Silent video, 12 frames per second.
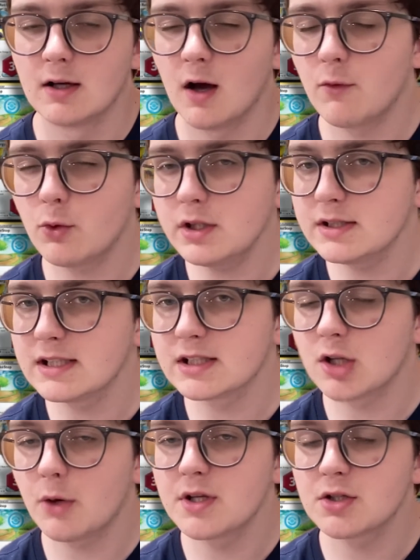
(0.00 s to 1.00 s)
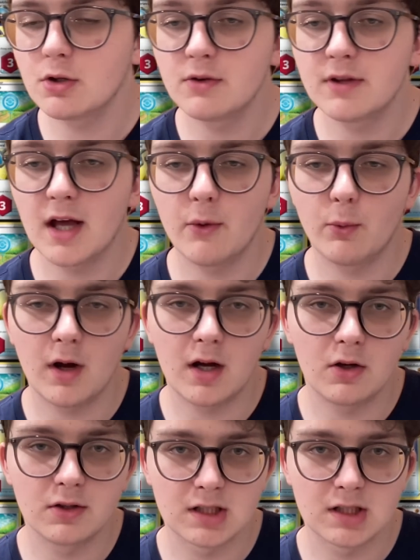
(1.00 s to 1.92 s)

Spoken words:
Of course, it doesn't always go that well.